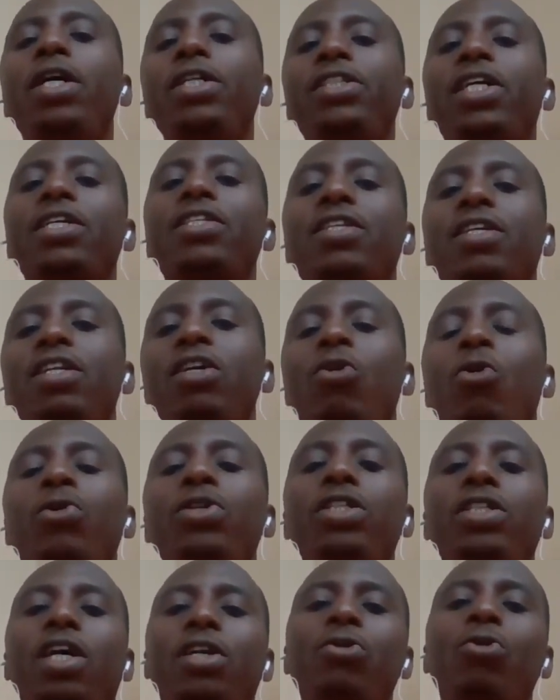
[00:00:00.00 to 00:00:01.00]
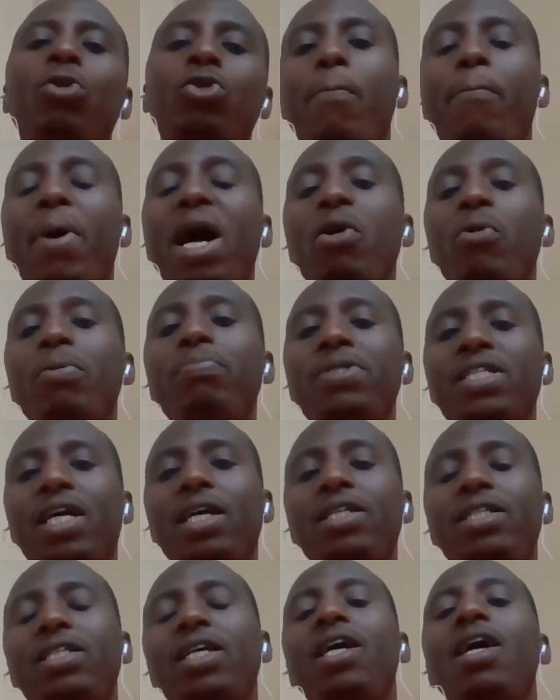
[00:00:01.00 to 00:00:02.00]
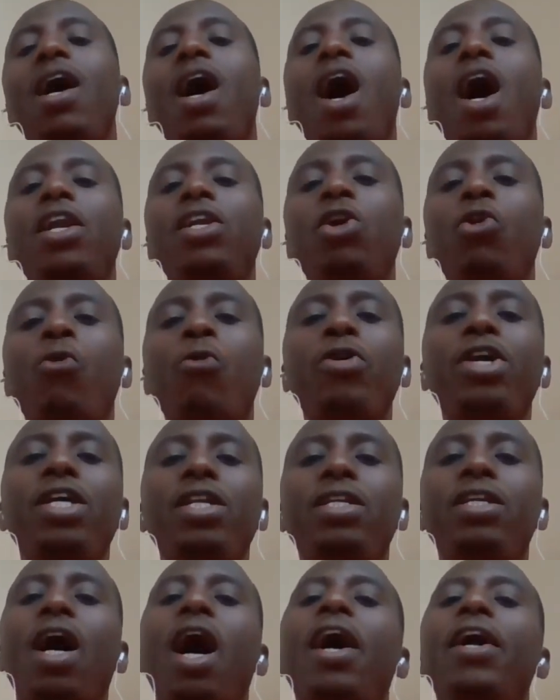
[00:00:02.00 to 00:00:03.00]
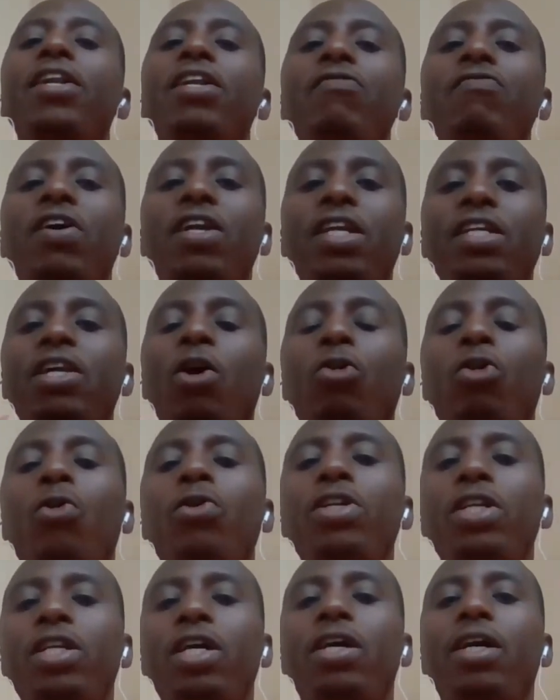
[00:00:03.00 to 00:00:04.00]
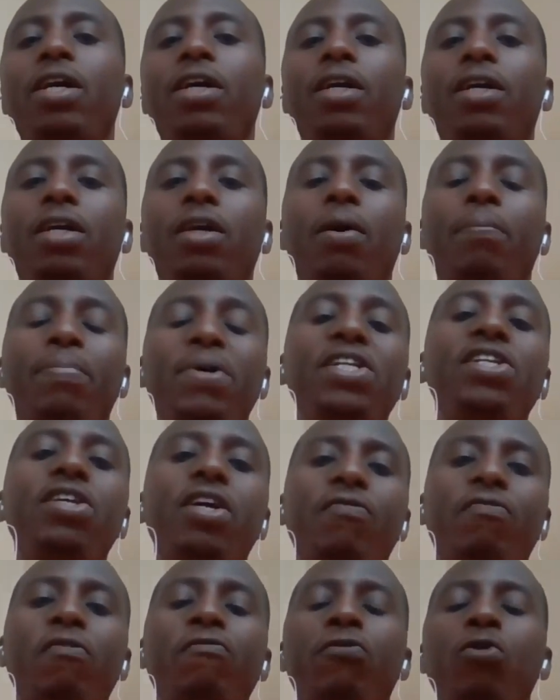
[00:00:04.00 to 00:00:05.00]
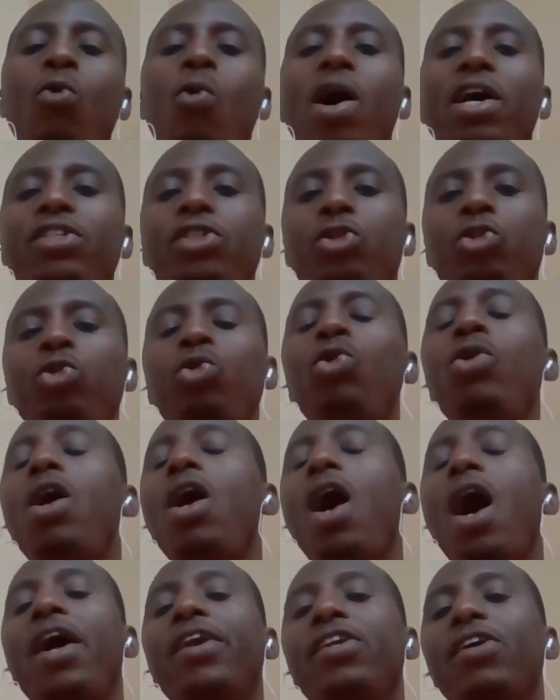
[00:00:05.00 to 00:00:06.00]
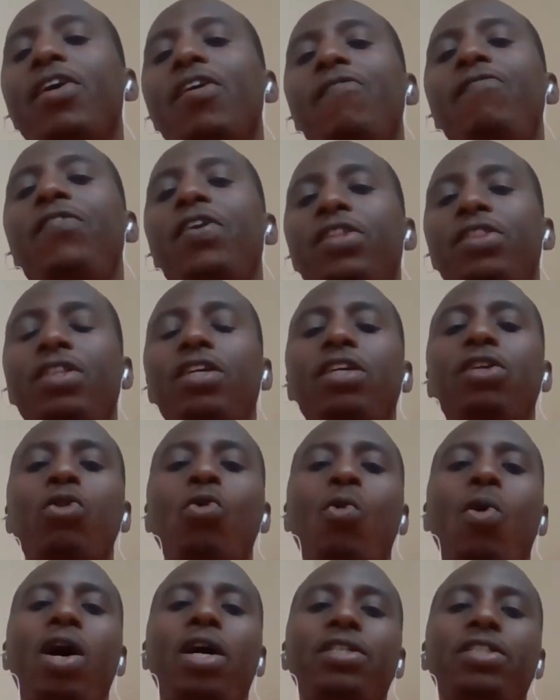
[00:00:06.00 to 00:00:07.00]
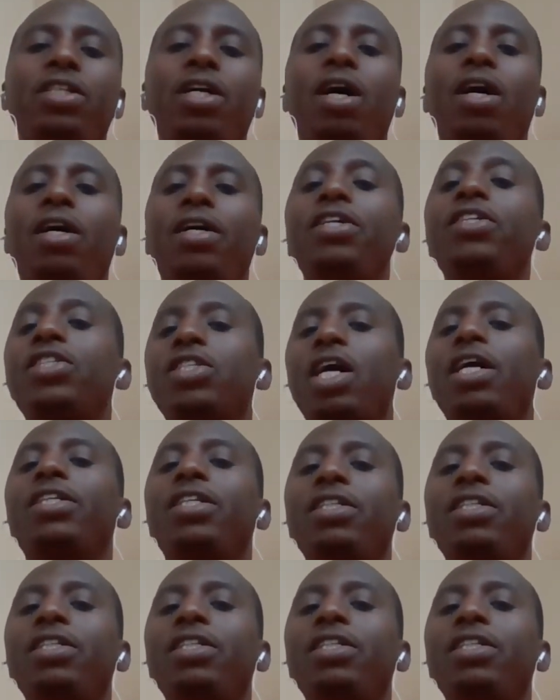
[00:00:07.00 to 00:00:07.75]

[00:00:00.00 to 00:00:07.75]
Just click on it and go to my website and read and even download the PDF if you want to, and everything you want. It's at